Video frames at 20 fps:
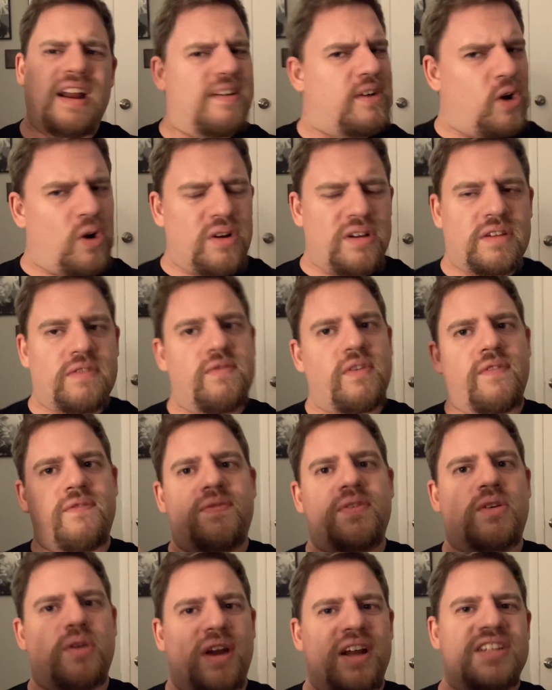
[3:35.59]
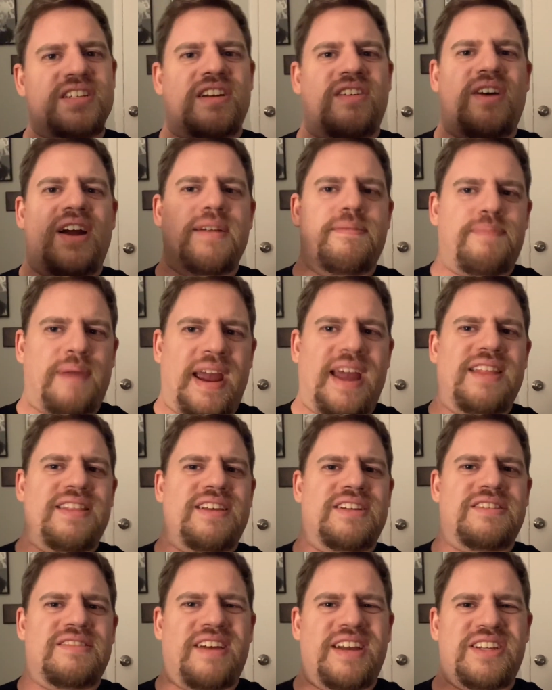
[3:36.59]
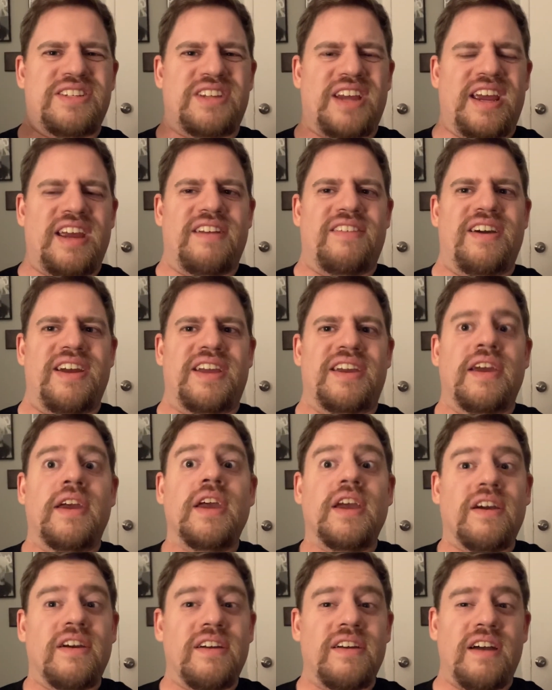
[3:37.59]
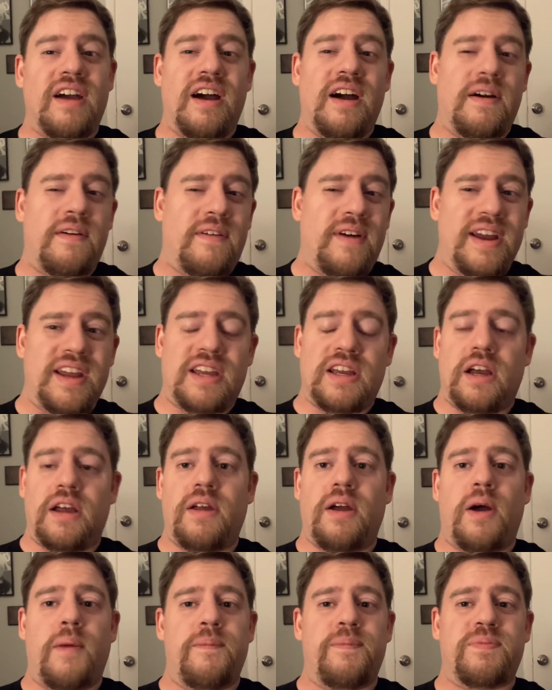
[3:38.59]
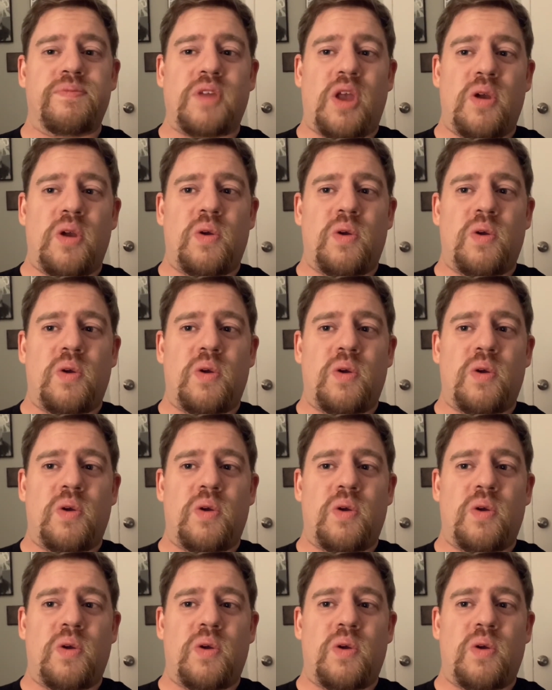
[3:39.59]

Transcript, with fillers: I've heard critics online this, like saying like, uh, like um,